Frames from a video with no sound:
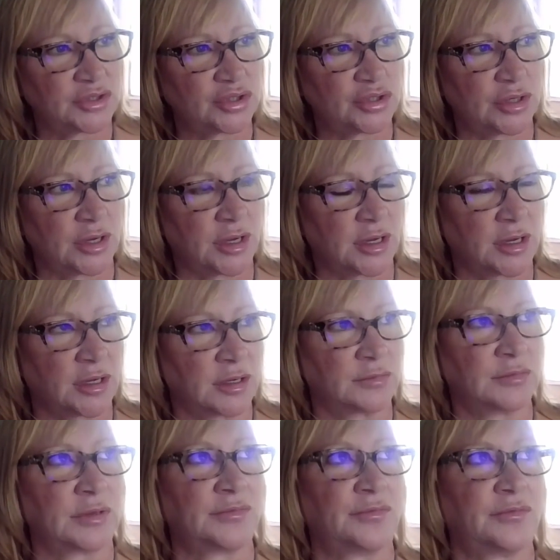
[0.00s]
Uh,
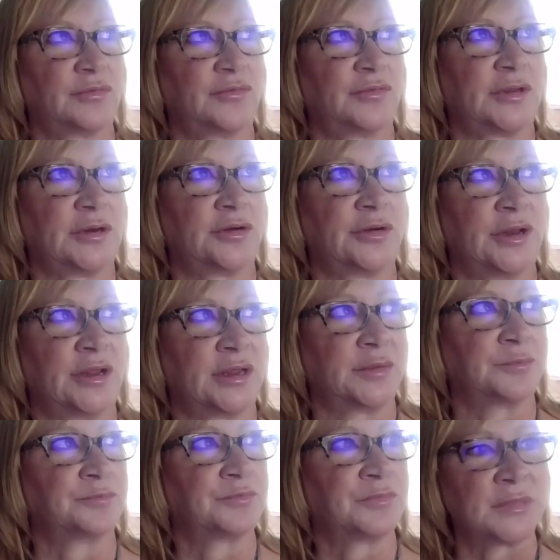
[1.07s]
forget her
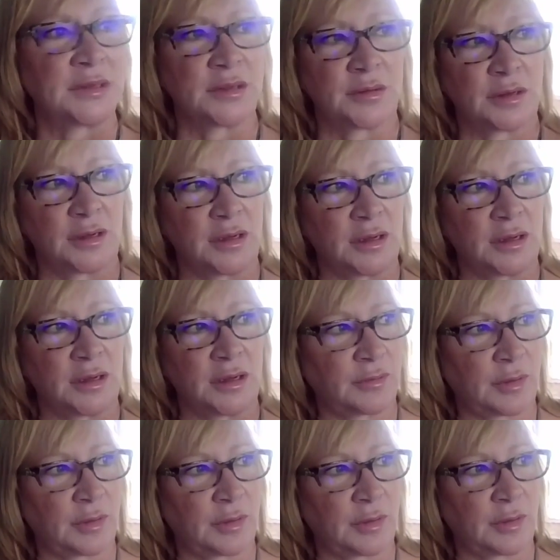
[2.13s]
name. I
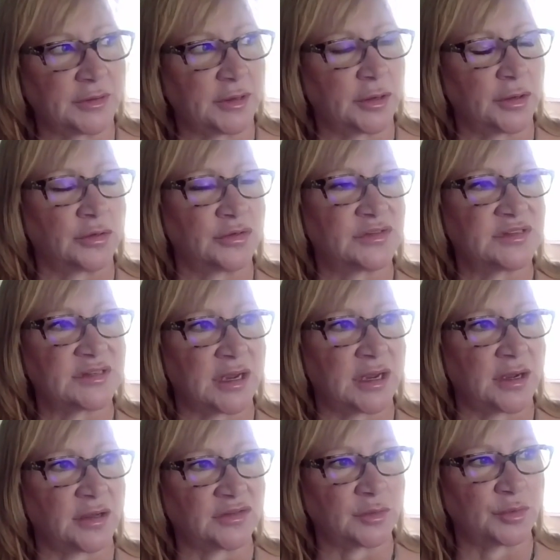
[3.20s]
played the ghost. I
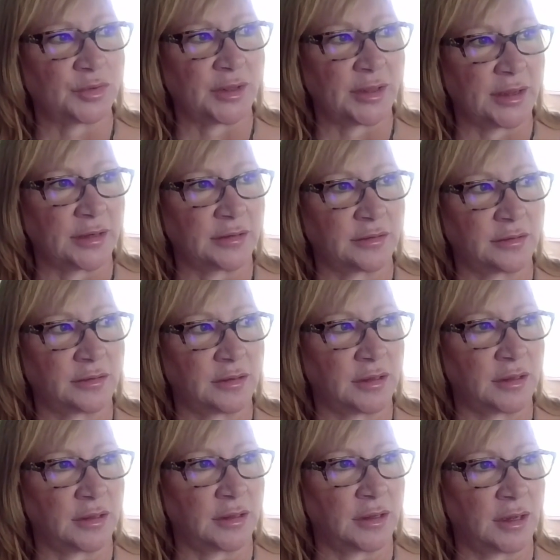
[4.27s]
also played
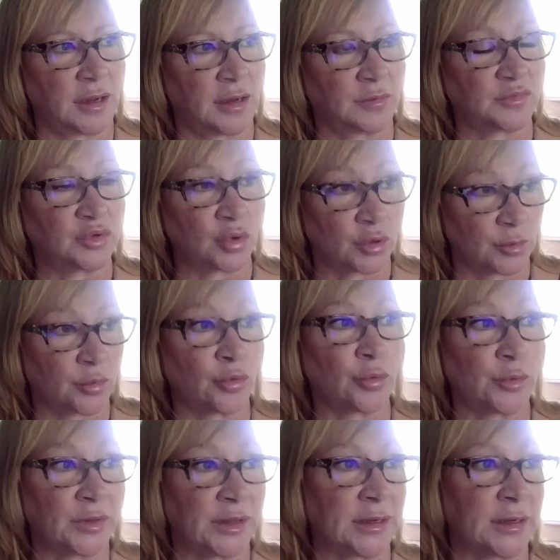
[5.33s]
the dorm room
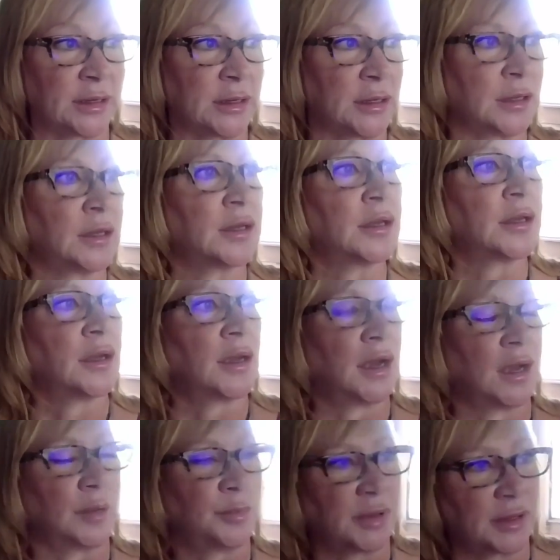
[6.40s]
lady.
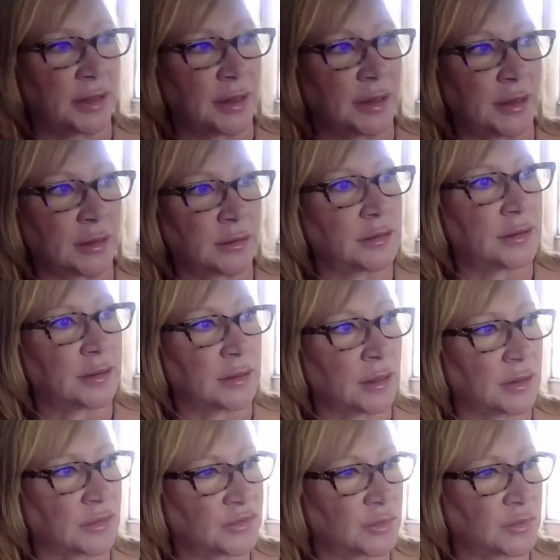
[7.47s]
And I
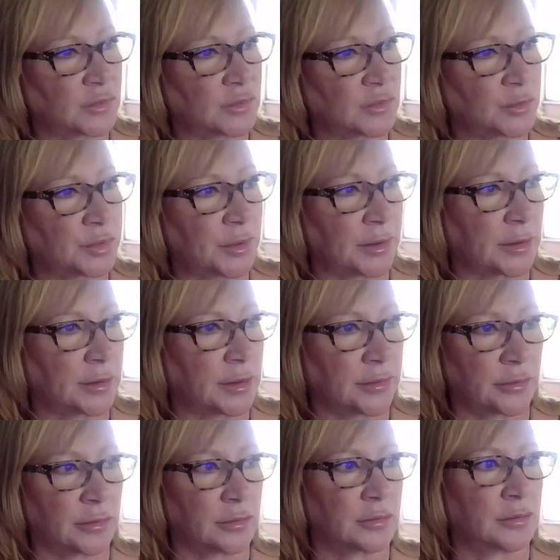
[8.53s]
also played
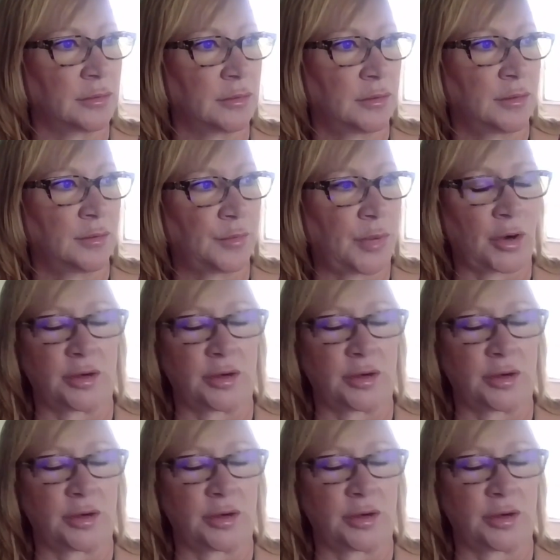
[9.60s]
another part in